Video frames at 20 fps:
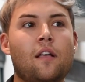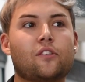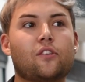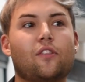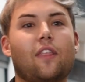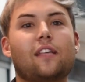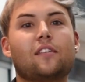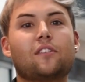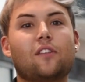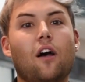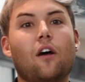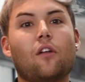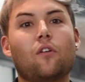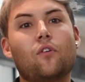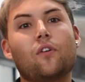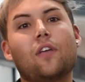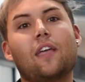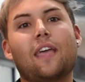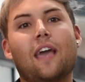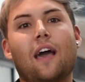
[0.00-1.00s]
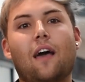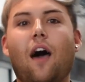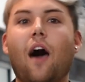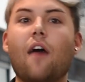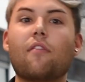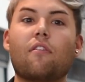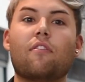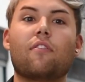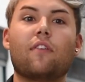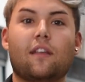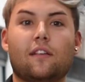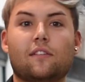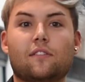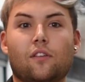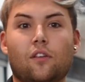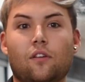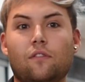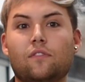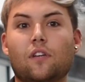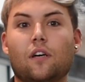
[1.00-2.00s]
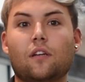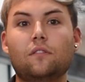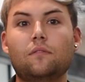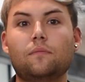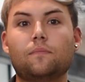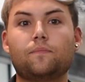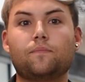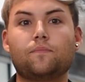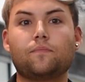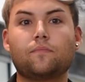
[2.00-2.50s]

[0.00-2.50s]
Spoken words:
So they start looking at other things that you've done.